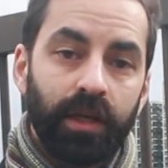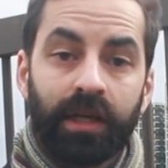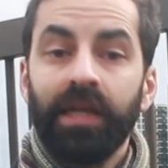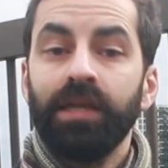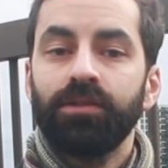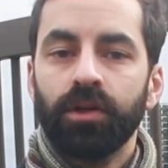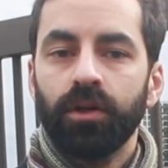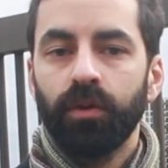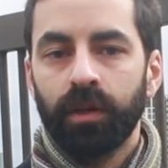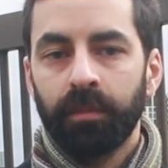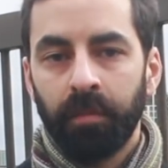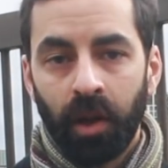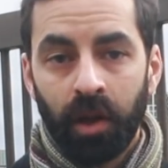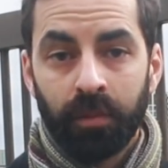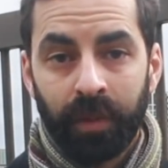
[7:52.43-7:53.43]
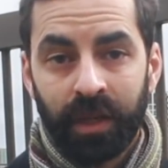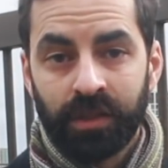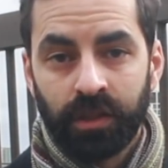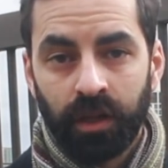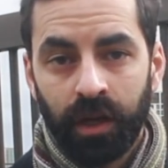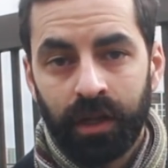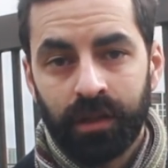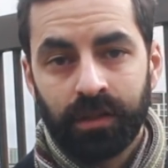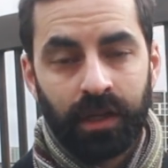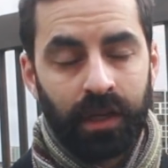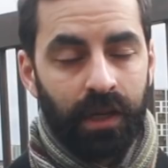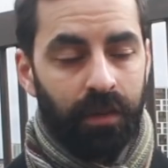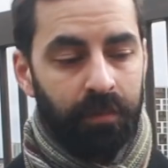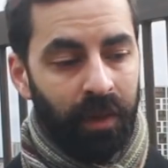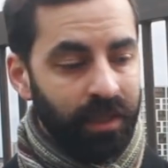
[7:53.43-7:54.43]
Keto and plant-based diets
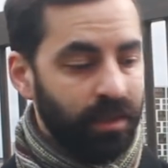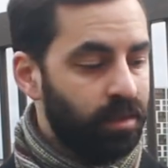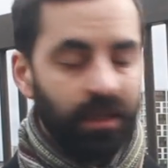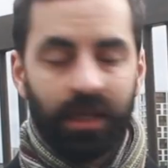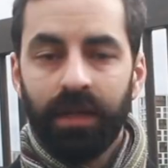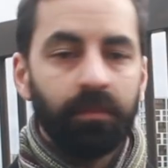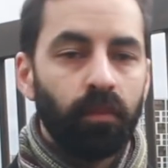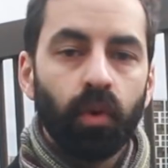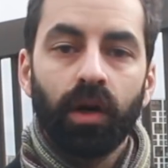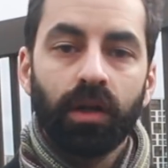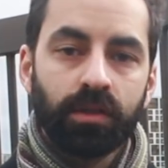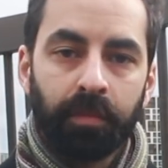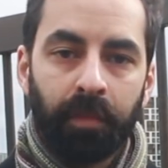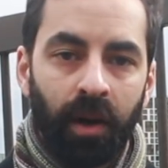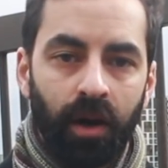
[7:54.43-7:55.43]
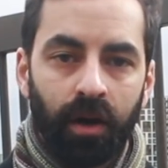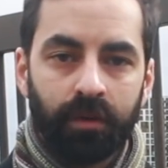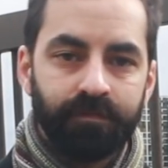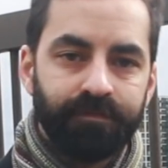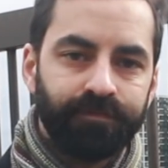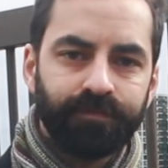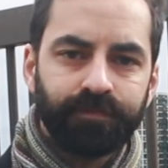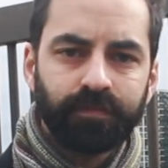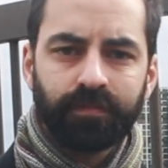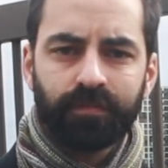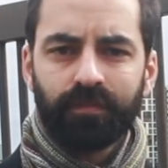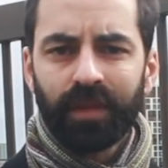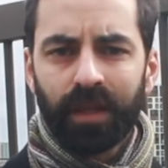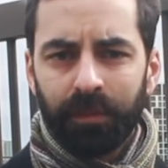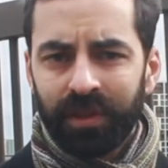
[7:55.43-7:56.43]
might seem worlds apart,
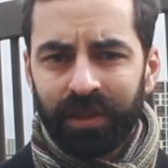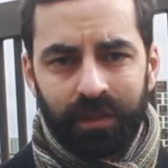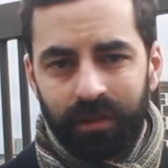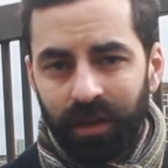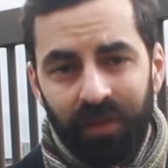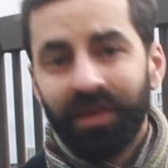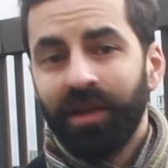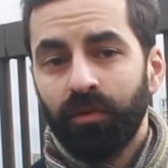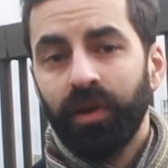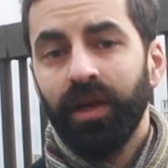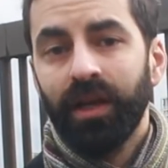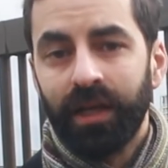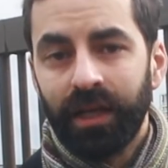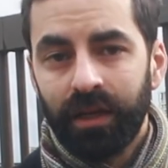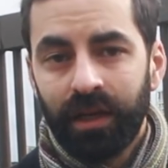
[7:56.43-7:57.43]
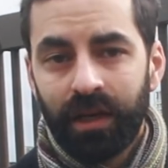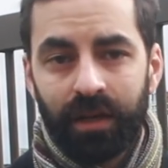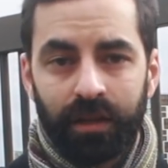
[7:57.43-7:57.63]
but are they really?